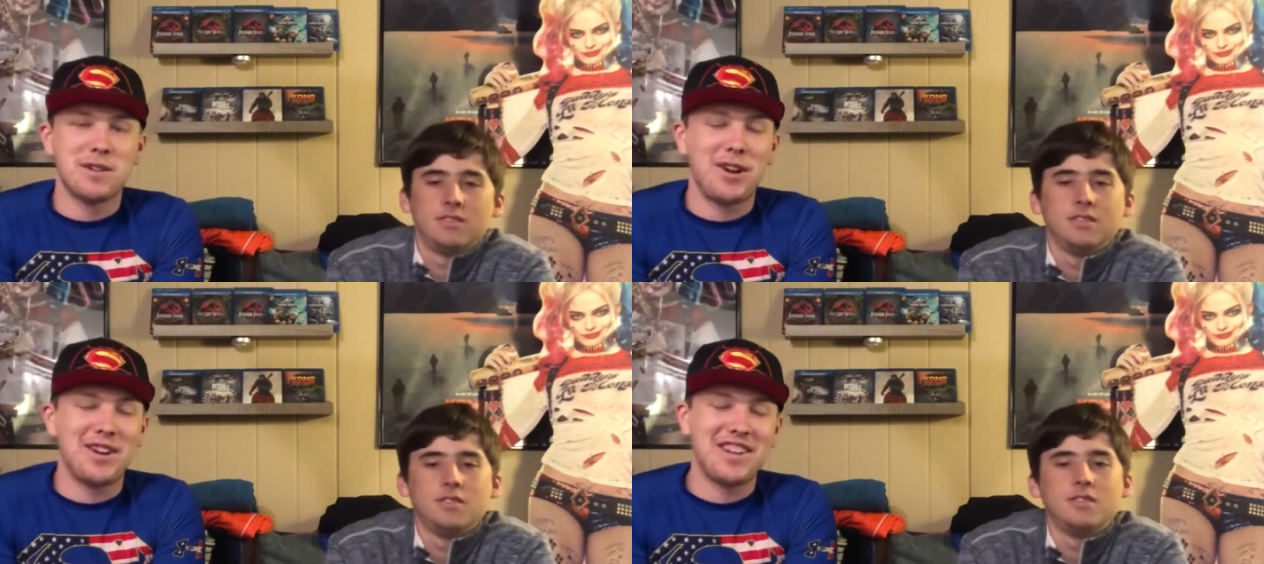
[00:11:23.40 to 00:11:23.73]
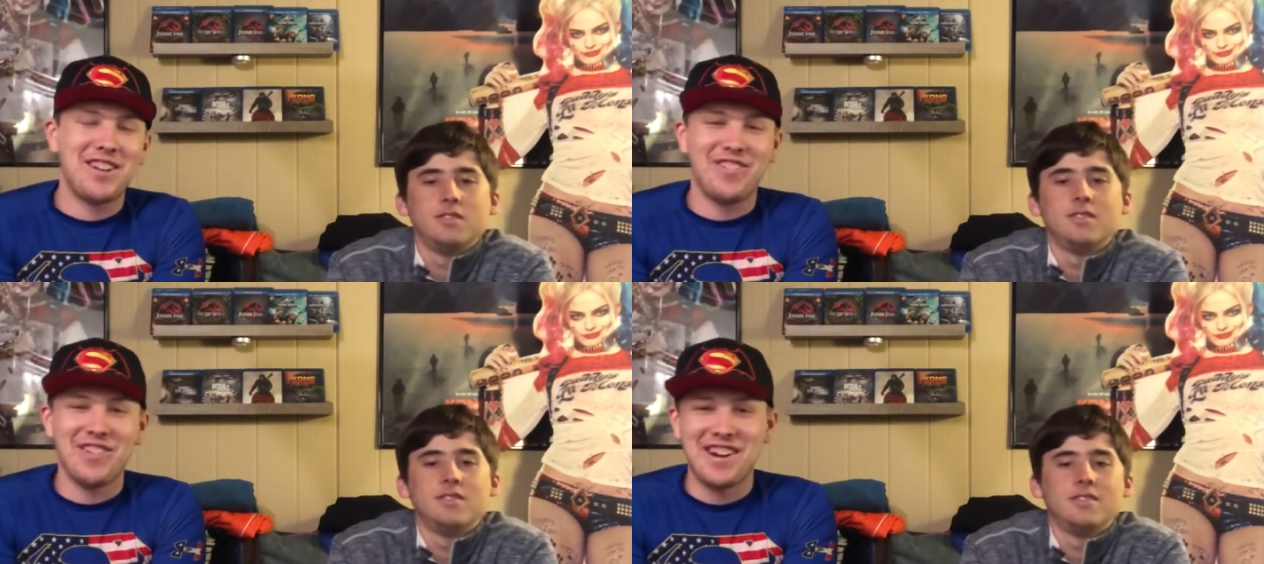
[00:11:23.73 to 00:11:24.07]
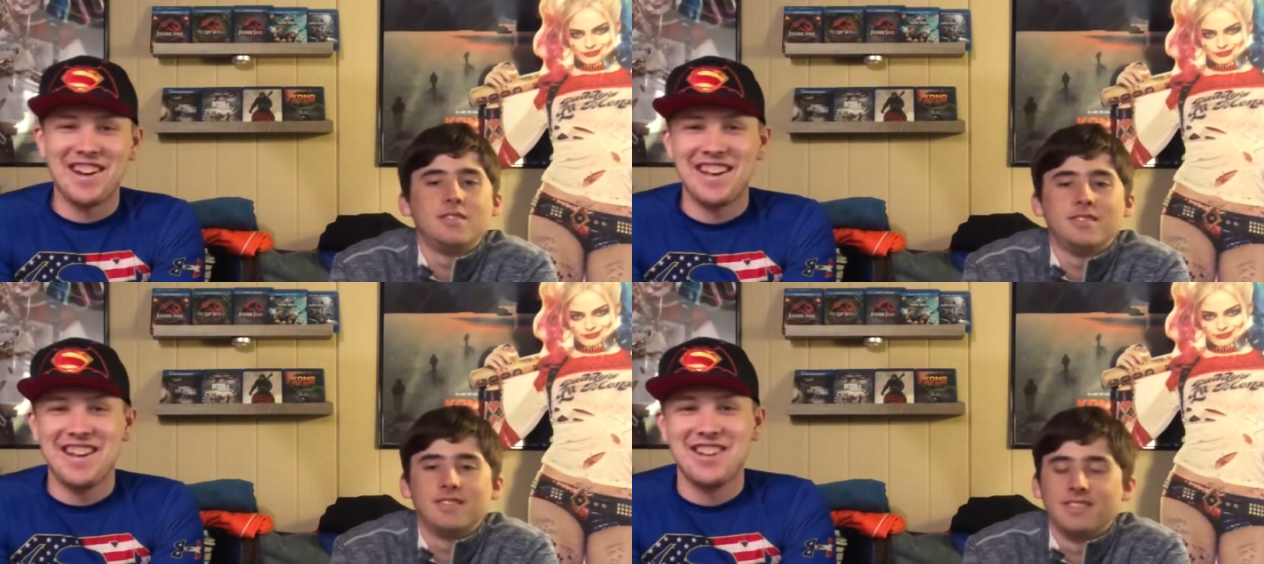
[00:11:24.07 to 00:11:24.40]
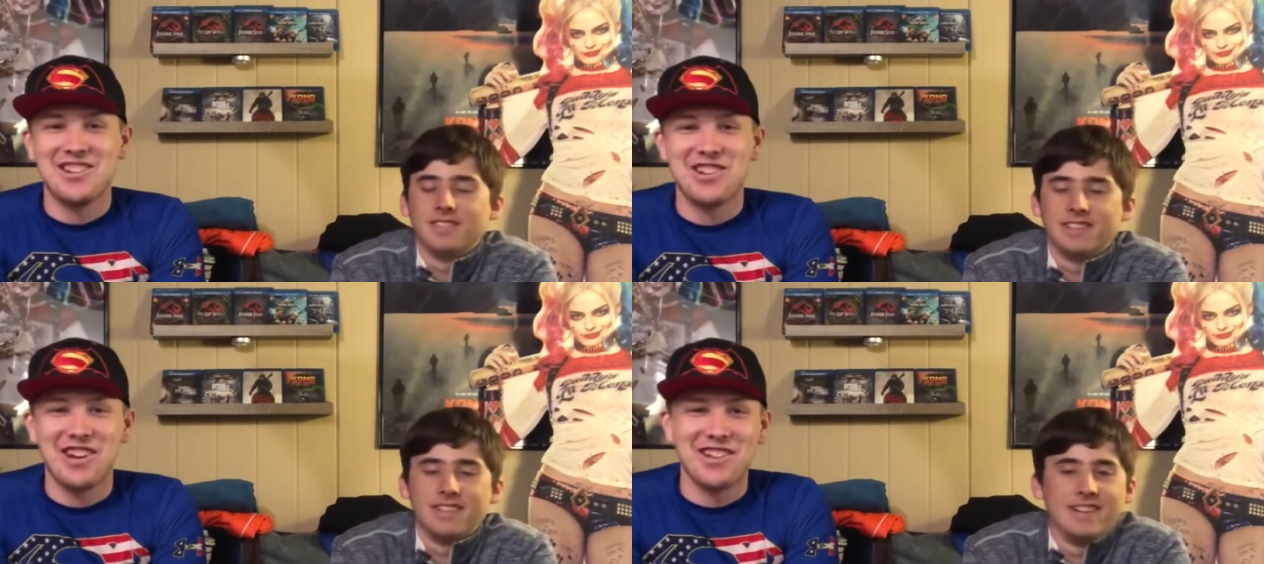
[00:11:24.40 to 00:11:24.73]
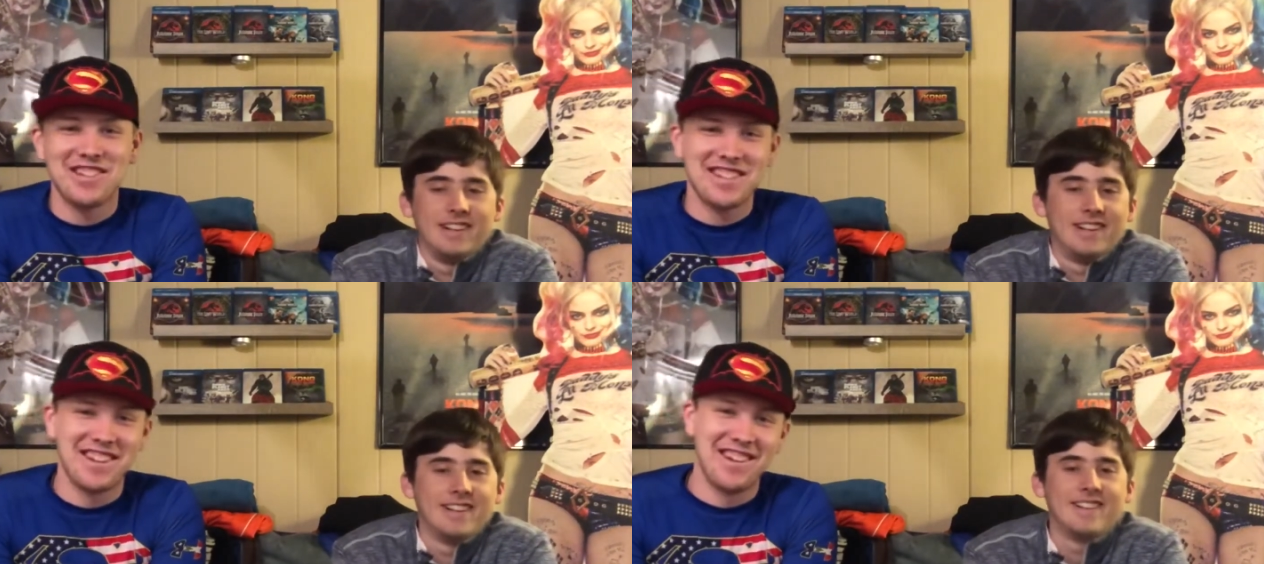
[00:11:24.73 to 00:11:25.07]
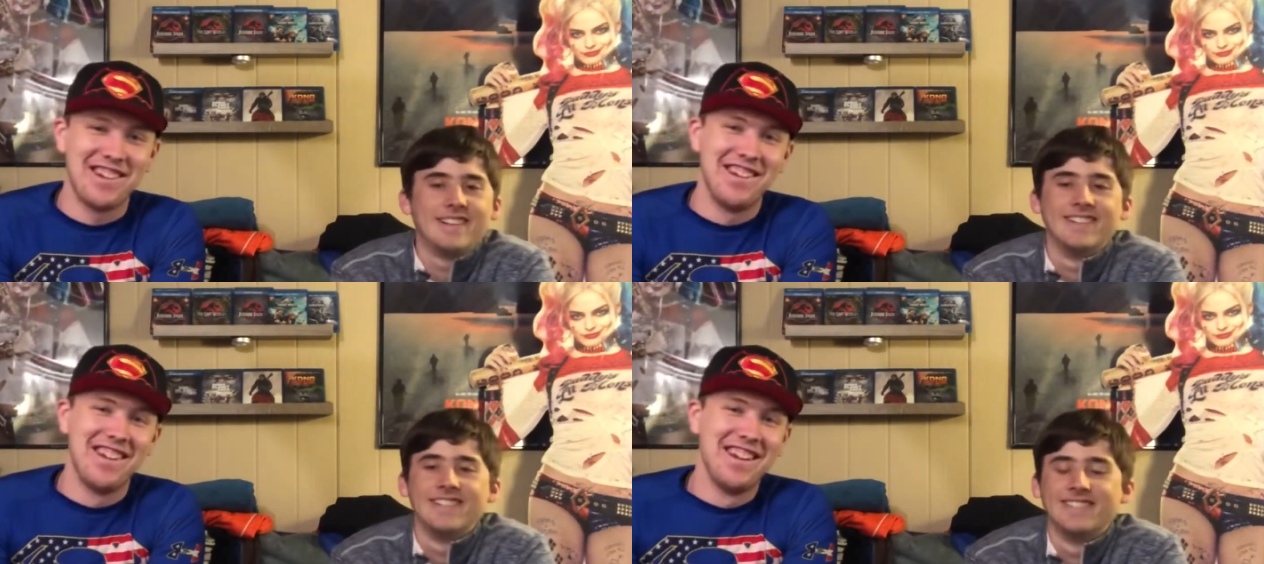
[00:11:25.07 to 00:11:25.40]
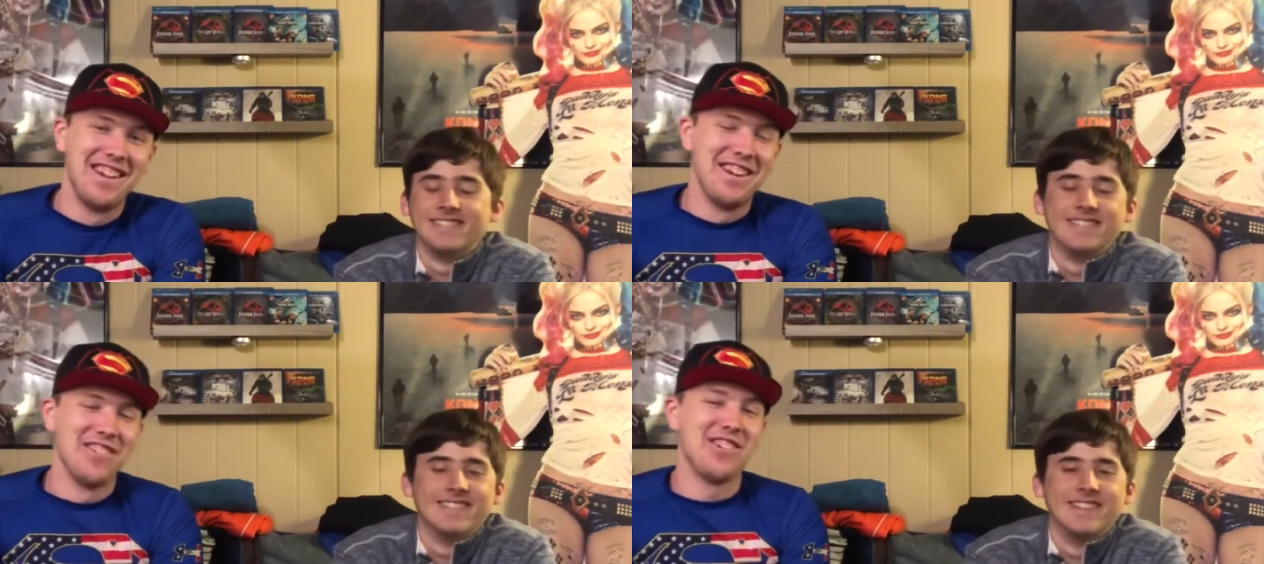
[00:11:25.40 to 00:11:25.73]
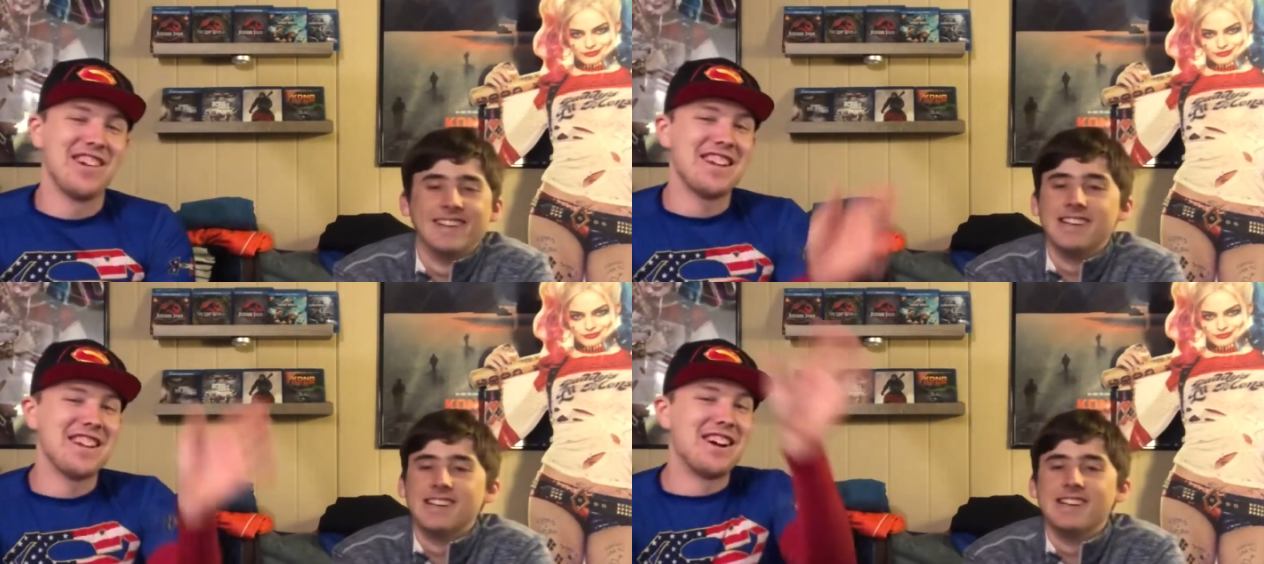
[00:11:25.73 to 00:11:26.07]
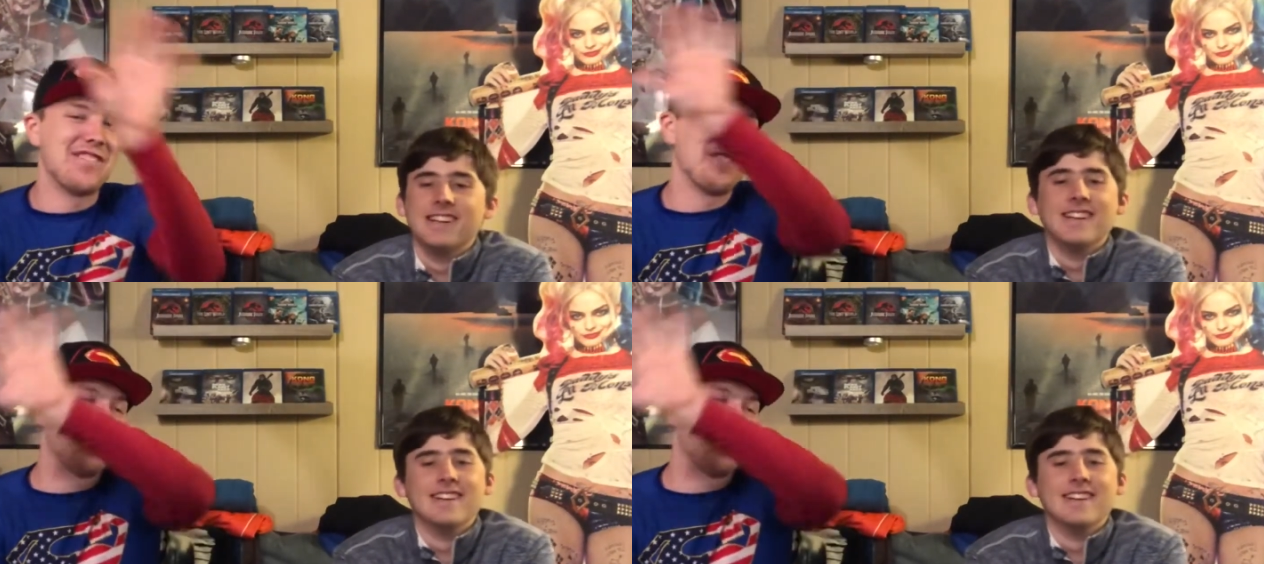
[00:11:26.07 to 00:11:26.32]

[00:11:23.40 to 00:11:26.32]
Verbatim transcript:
Speaker 1: Sivana in a jail cell writing off